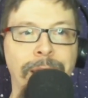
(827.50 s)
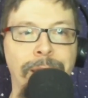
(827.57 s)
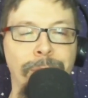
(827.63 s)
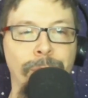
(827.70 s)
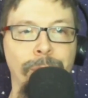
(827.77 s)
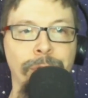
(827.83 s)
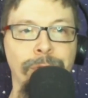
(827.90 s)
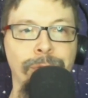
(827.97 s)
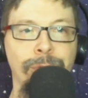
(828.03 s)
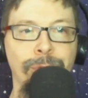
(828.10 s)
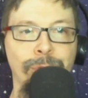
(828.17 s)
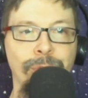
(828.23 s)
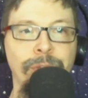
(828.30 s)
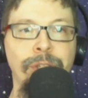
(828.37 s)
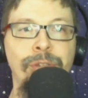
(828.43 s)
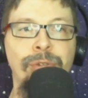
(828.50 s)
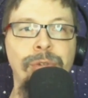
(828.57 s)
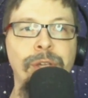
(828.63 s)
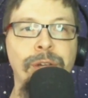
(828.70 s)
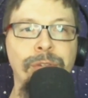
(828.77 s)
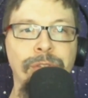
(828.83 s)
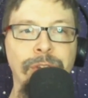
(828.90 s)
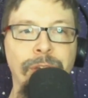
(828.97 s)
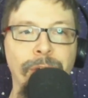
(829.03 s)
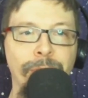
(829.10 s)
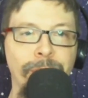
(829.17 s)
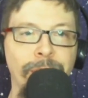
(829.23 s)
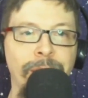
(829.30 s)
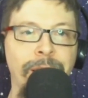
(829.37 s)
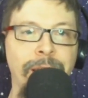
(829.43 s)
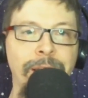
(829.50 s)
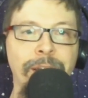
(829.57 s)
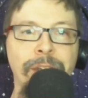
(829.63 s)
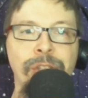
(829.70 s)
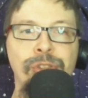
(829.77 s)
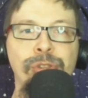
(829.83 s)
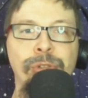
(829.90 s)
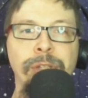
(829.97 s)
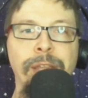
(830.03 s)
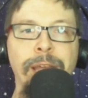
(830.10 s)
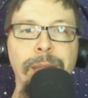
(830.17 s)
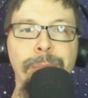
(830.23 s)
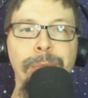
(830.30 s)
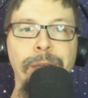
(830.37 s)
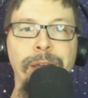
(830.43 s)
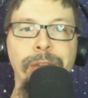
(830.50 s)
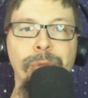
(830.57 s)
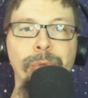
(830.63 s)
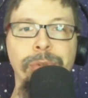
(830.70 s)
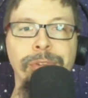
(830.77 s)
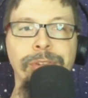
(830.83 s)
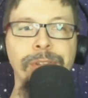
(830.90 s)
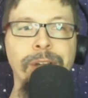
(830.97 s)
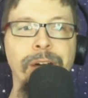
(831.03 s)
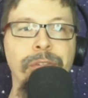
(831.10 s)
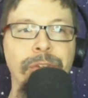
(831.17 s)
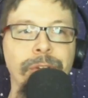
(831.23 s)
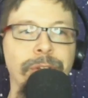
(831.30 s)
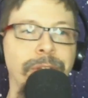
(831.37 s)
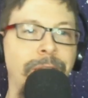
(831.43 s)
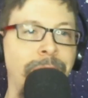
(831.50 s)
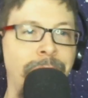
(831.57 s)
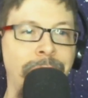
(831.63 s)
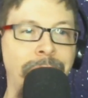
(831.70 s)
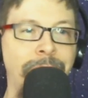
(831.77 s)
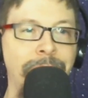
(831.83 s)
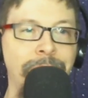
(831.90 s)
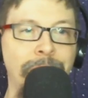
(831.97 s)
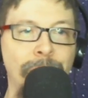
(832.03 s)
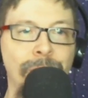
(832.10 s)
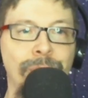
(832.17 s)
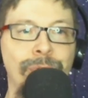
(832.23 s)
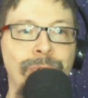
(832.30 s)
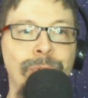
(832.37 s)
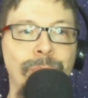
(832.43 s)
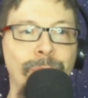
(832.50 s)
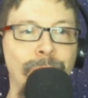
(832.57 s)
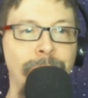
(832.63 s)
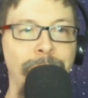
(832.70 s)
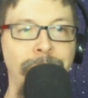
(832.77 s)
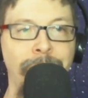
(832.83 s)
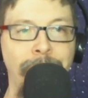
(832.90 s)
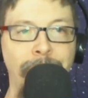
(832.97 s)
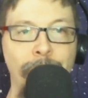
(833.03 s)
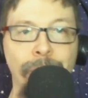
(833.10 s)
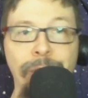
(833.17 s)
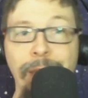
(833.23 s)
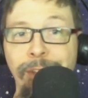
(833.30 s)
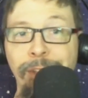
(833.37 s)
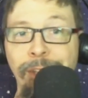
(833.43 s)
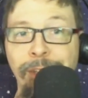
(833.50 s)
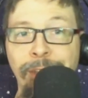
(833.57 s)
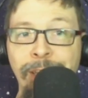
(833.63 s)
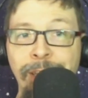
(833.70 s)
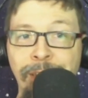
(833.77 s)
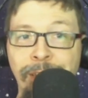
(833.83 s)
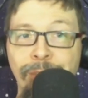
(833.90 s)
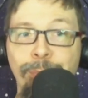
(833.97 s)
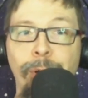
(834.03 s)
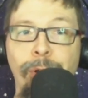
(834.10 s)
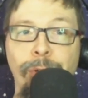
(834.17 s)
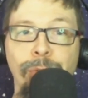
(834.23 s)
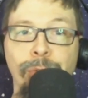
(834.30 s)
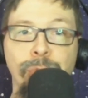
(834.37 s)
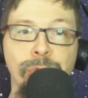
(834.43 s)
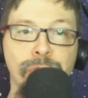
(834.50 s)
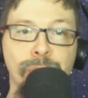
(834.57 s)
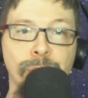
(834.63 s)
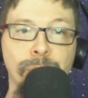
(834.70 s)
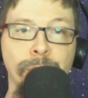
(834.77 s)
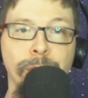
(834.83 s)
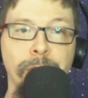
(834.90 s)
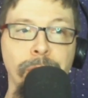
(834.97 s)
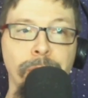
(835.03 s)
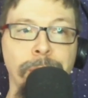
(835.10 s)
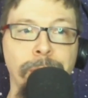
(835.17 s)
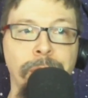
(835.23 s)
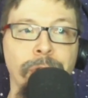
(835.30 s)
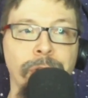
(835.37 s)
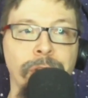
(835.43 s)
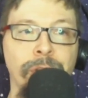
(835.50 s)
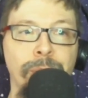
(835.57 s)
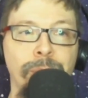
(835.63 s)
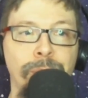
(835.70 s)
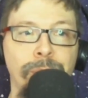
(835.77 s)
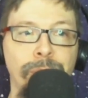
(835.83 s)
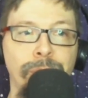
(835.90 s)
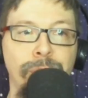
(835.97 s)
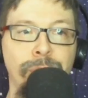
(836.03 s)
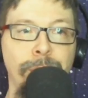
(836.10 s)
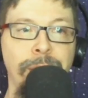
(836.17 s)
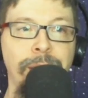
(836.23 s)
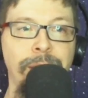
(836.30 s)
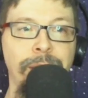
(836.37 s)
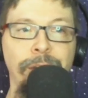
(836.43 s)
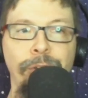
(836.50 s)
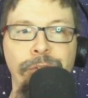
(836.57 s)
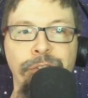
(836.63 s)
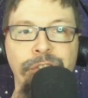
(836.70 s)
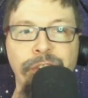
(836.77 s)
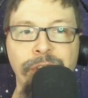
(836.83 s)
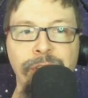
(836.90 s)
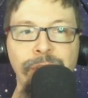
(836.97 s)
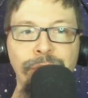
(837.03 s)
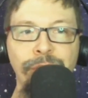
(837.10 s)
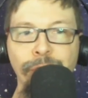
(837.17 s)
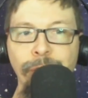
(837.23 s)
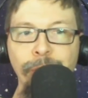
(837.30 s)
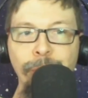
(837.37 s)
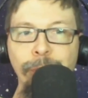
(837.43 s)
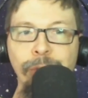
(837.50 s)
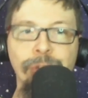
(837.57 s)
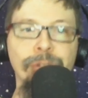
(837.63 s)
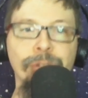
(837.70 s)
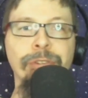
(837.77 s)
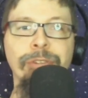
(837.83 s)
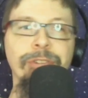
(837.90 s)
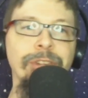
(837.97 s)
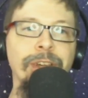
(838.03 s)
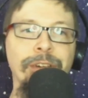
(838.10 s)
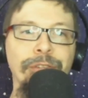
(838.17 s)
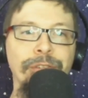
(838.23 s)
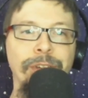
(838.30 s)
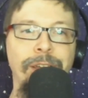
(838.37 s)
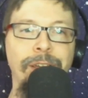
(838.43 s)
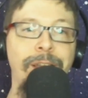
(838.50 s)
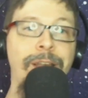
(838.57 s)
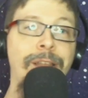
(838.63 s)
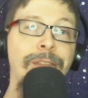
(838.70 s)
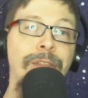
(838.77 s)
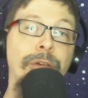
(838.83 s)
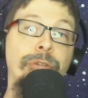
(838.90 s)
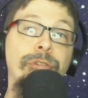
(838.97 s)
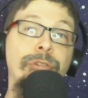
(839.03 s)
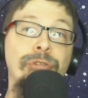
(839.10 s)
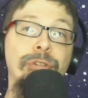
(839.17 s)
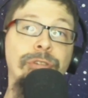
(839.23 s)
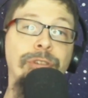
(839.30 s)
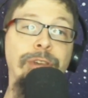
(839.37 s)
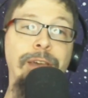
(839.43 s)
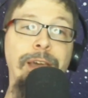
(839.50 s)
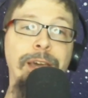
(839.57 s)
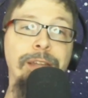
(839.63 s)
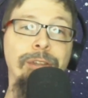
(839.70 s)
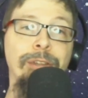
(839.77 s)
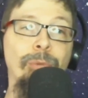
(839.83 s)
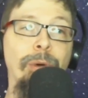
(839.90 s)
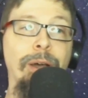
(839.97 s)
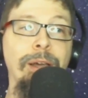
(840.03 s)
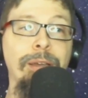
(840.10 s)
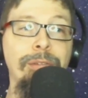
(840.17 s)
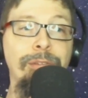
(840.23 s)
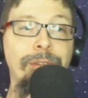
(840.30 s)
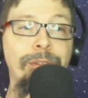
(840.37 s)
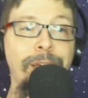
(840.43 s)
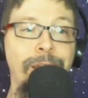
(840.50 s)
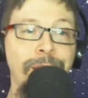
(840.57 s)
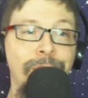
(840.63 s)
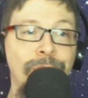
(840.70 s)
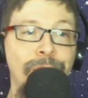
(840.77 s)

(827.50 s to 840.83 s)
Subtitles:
was 22 years ago, and I enjoyed that because it was novel, and that was new. I was acting the tennis balls, which were ultimately going to be little fuzzy furry creatures and stuff. That was interesting acting-wise, to